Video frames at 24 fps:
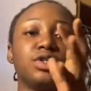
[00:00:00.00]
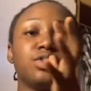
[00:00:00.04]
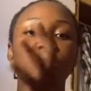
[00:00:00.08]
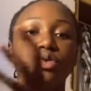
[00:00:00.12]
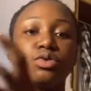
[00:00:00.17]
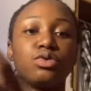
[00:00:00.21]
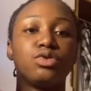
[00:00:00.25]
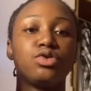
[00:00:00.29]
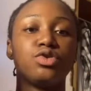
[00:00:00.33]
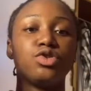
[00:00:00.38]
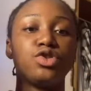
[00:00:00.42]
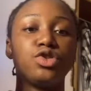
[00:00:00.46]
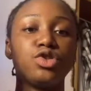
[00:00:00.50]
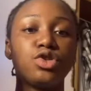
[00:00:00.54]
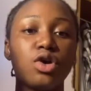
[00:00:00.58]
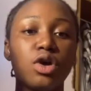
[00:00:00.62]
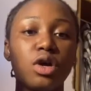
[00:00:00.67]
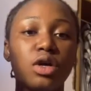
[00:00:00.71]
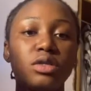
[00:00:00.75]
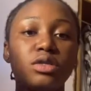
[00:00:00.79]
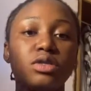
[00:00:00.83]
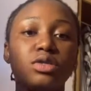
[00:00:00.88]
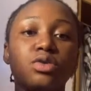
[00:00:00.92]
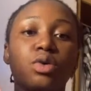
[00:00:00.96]
on the
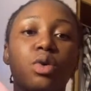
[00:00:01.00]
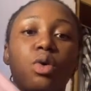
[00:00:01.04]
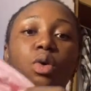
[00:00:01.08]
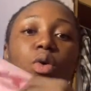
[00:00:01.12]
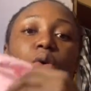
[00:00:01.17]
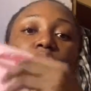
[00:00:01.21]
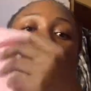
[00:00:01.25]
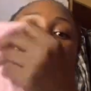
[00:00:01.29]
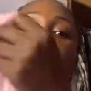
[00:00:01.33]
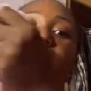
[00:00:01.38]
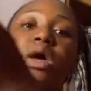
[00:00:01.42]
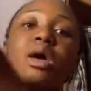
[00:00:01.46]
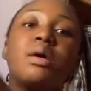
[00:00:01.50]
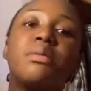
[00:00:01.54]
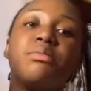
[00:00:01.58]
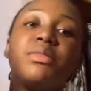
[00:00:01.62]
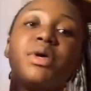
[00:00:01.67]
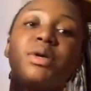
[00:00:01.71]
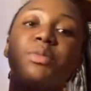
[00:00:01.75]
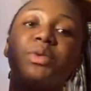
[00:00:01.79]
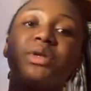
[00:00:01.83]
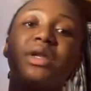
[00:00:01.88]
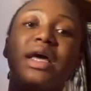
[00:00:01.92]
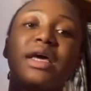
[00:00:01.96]
shirts, or
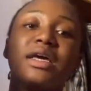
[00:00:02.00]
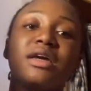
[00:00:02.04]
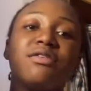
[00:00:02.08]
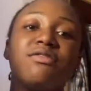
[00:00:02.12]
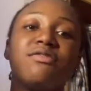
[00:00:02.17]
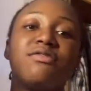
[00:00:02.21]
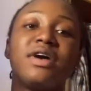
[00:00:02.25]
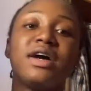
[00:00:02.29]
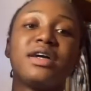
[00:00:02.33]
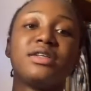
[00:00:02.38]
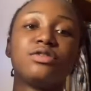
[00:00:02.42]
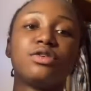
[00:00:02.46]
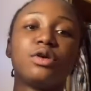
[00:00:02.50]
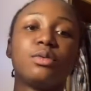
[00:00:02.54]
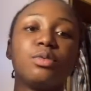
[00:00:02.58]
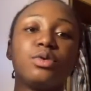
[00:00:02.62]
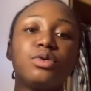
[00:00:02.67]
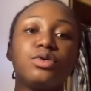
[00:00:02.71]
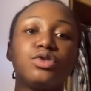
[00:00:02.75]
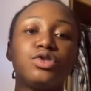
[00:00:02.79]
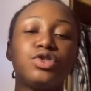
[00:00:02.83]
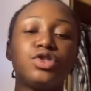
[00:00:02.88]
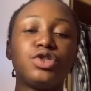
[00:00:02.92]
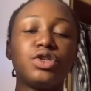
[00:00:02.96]
maybe like a write-up on the
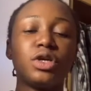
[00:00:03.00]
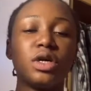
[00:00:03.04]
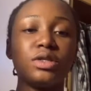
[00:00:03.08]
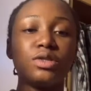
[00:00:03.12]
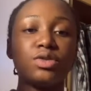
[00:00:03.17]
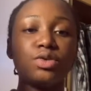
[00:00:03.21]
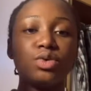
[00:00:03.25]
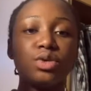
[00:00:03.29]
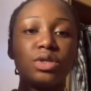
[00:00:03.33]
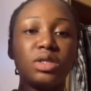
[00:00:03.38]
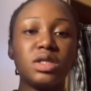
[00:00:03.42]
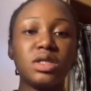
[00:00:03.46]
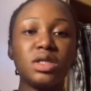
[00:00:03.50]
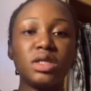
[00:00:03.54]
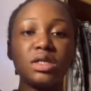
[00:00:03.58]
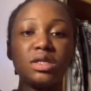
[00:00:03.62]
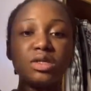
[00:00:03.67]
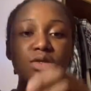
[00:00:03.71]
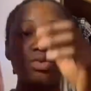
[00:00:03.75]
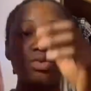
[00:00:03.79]
shirt. So he did this